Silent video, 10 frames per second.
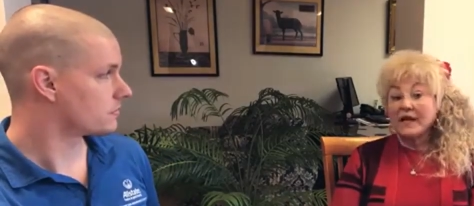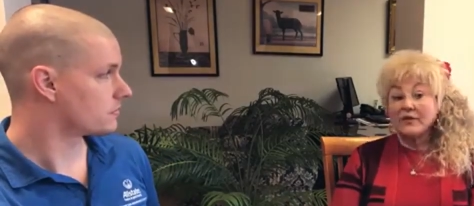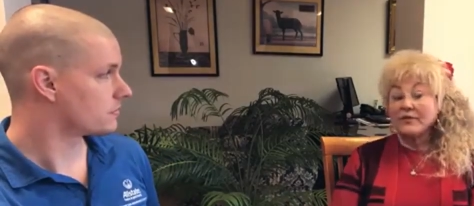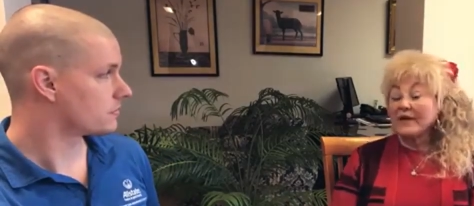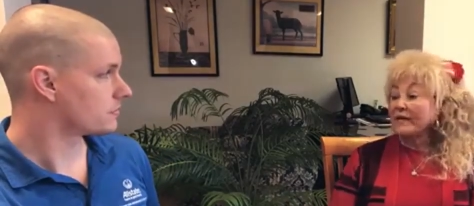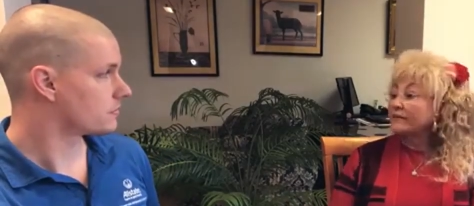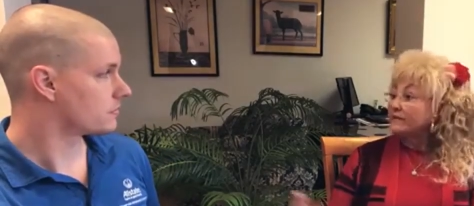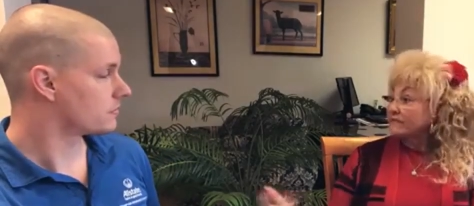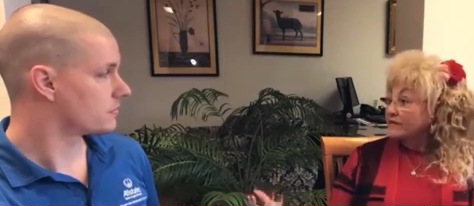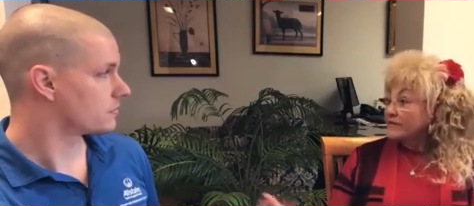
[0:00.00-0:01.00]
Speaker 1: you and i
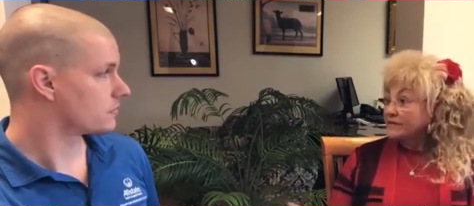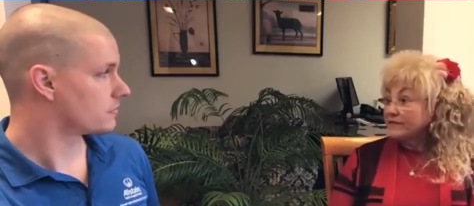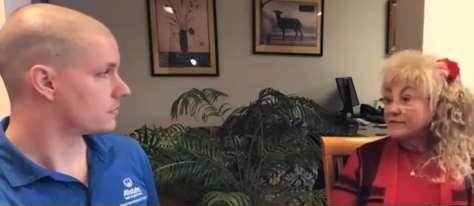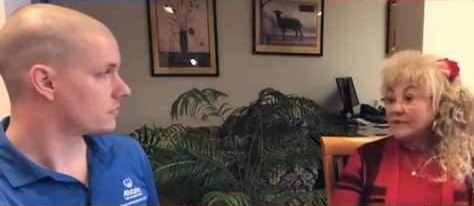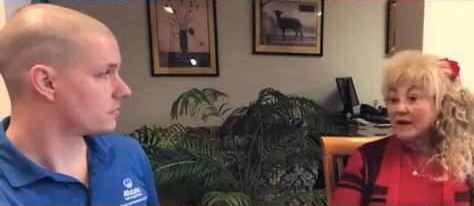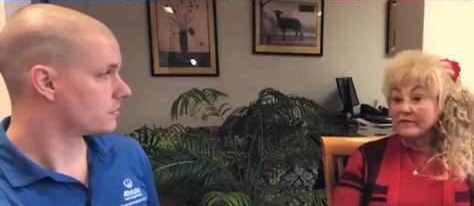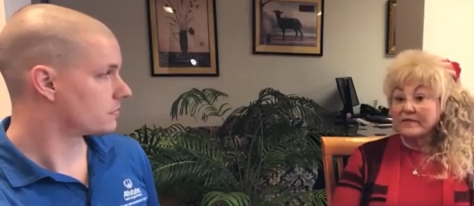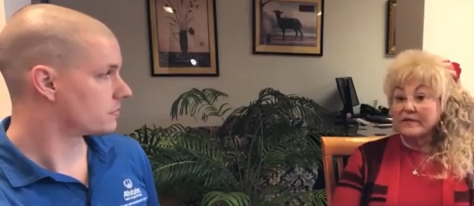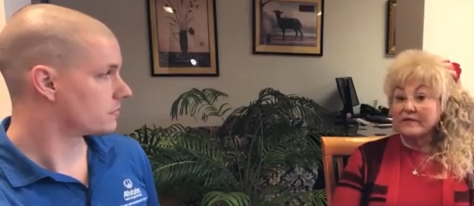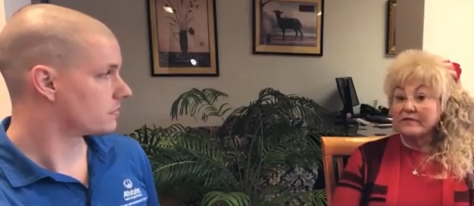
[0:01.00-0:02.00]
didn't discuss this but i
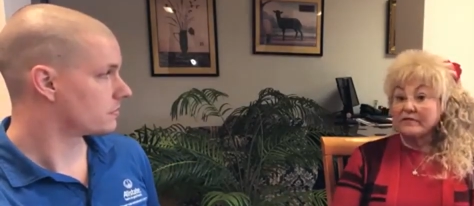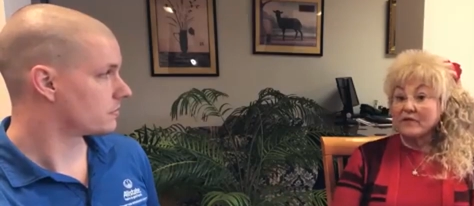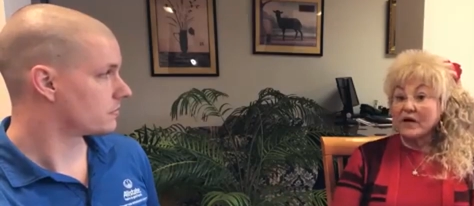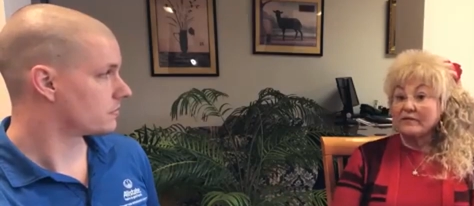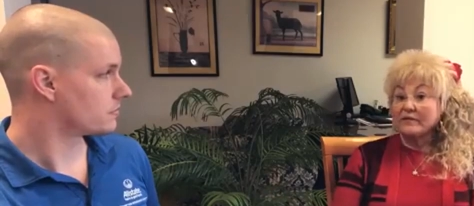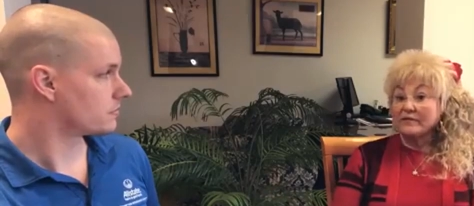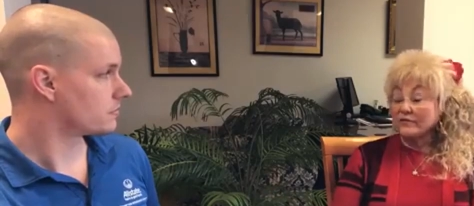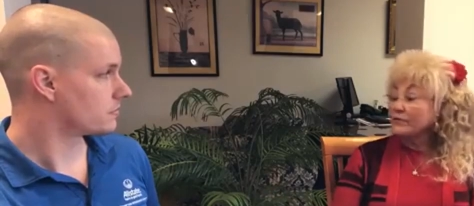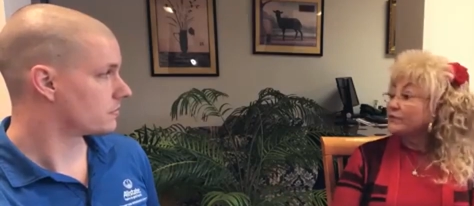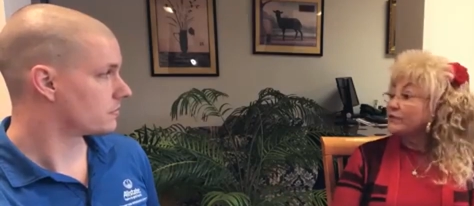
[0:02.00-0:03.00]
was a taught a
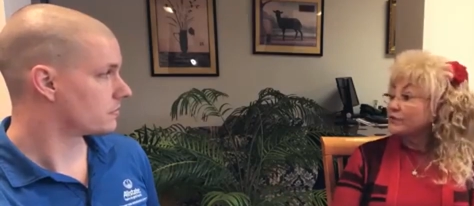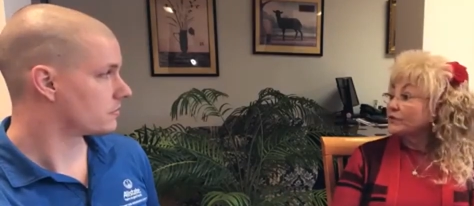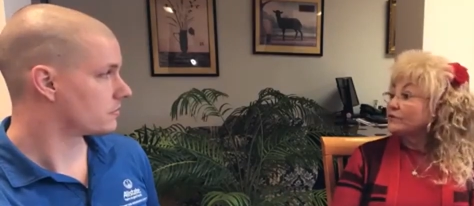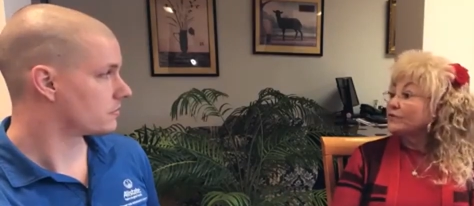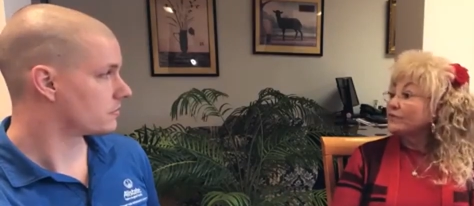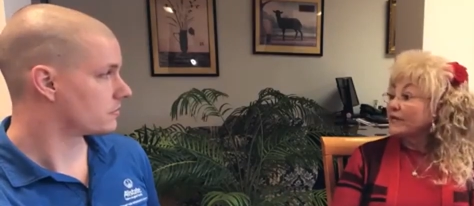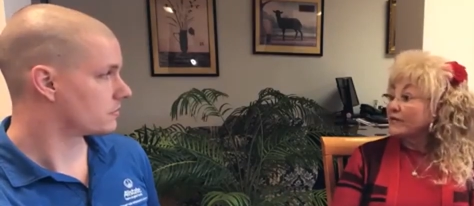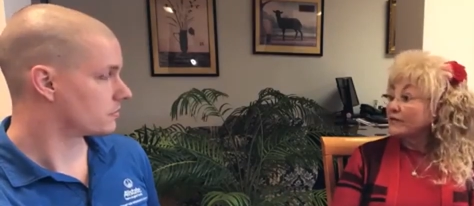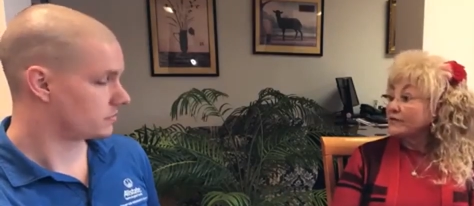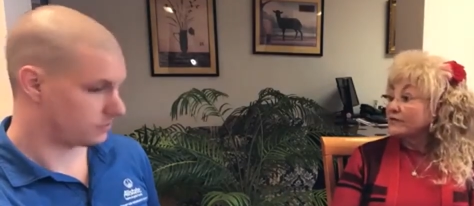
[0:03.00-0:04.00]
school teacher for 20
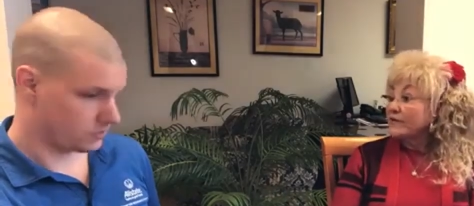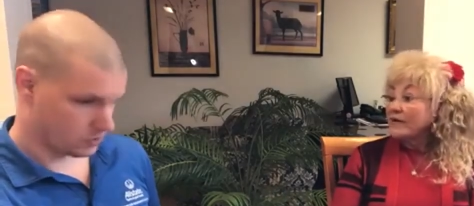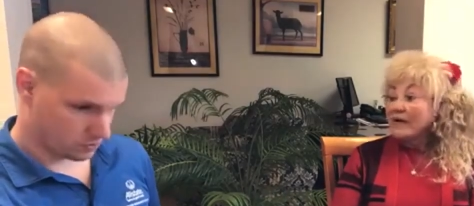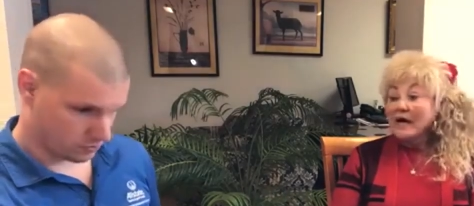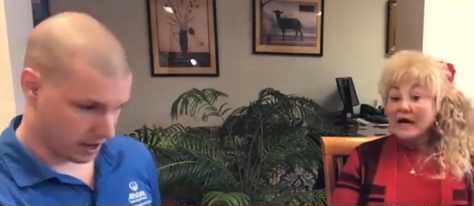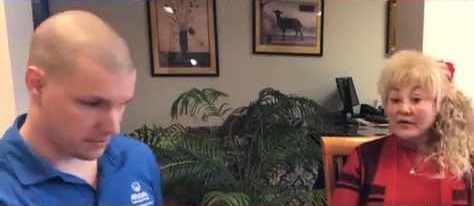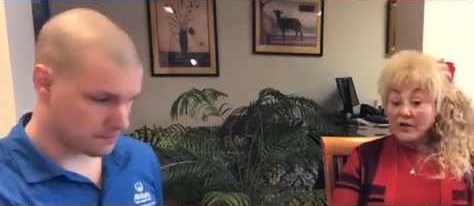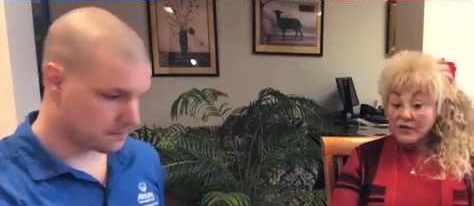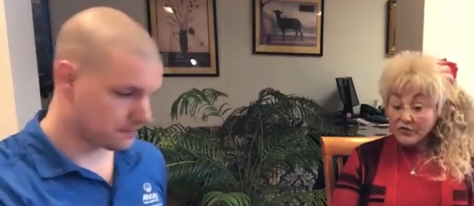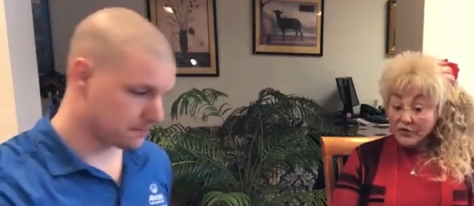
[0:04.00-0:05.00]
years I
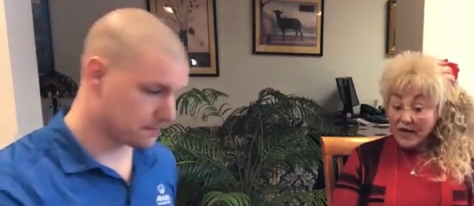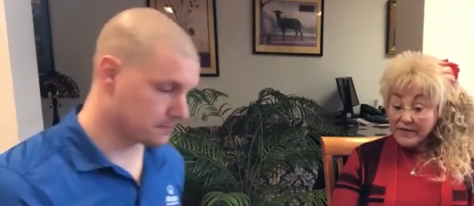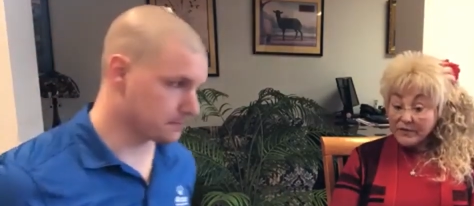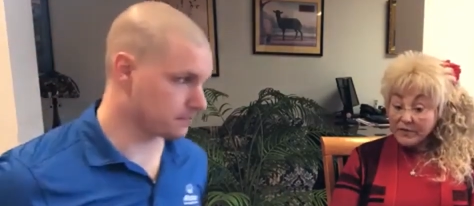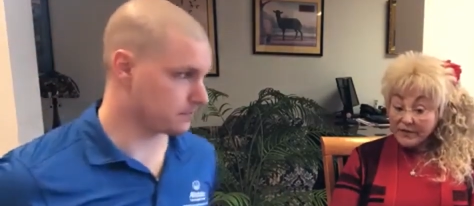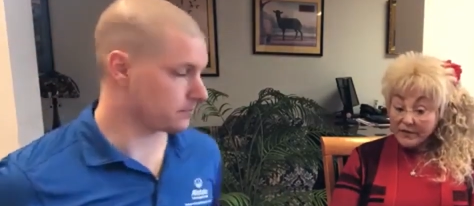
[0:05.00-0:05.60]
taught junior high school